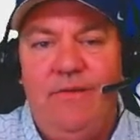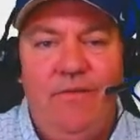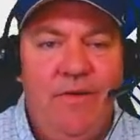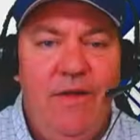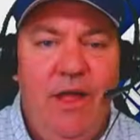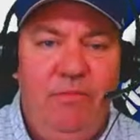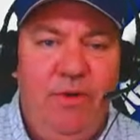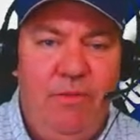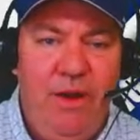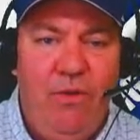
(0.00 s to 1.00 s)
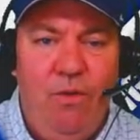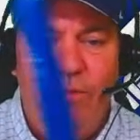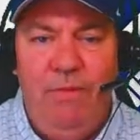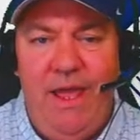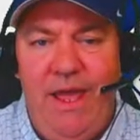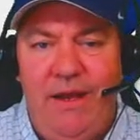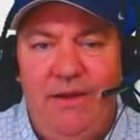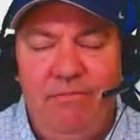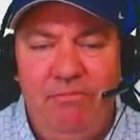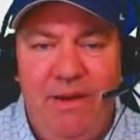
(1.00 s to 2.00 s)
I put on my old man
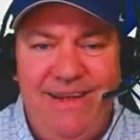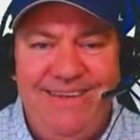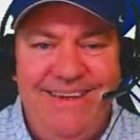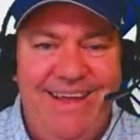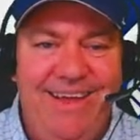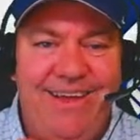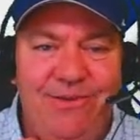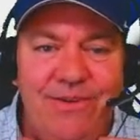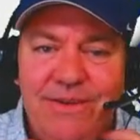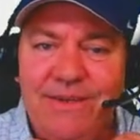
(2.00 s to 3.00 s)
button down.